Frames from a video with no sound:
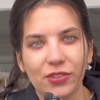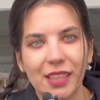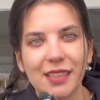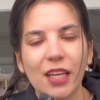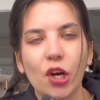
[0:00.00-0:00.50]

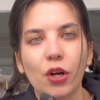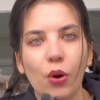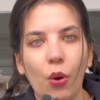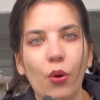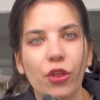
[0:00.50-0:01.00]
That's like her
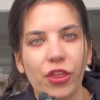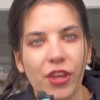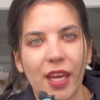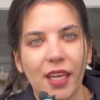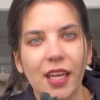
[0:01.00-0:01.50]
whole
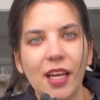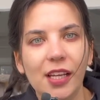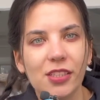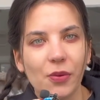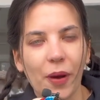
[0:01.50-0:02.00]
thing.
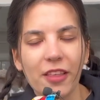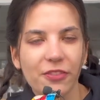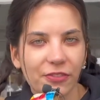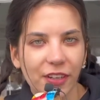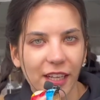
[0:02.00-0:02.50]
So why the
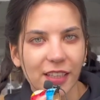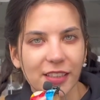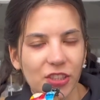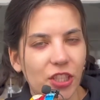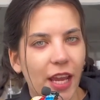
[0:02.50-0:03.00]
frig
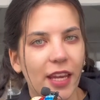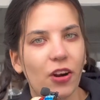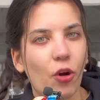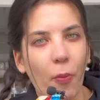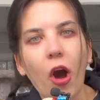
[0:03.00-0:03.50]
does she hate
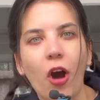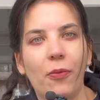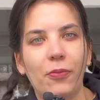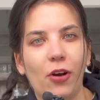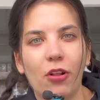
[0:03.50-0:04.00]
her
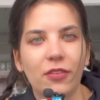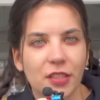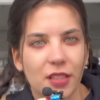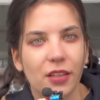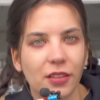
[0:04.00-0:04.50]
mom all of a
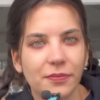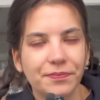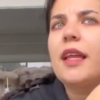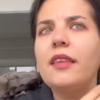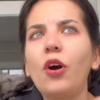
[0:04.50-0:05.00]
sudden?
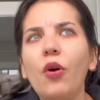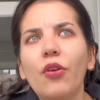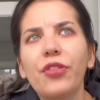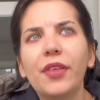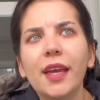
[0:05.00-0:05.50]
The whole
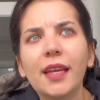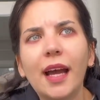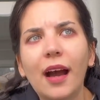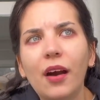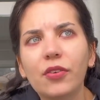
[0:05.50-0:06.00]
thing,
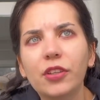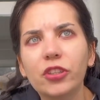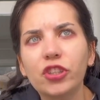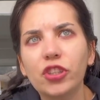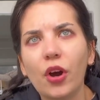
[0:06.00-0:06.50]
how the
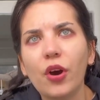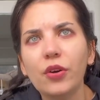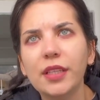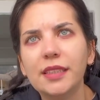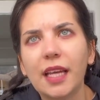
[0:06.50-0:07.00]
show
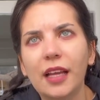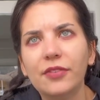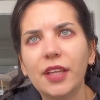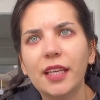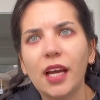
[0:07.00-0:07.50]
is kind of
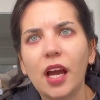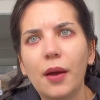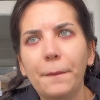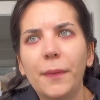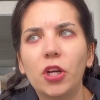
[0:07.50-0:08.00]
like a
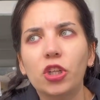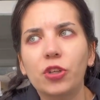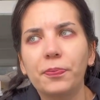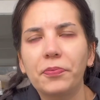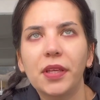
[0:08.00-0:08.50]
murder
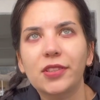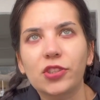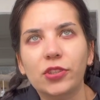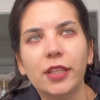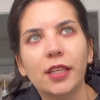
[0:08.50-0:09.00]

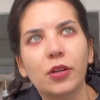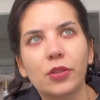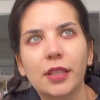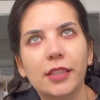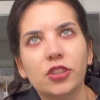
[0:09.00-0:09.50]
mystery, or
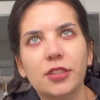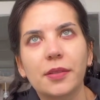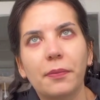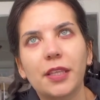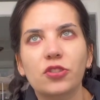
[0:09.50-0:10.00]
like just a
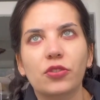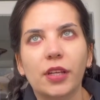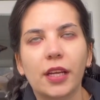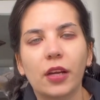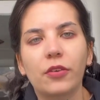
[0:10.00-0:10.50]

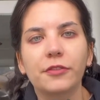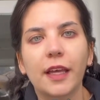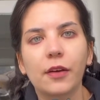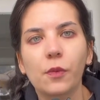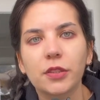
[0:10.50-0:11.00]
mystery of
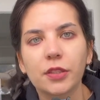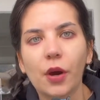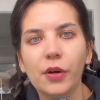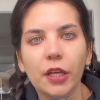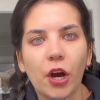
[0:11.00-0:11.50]
like what's
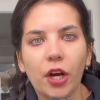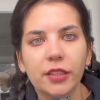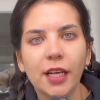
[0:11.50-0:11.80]
going on.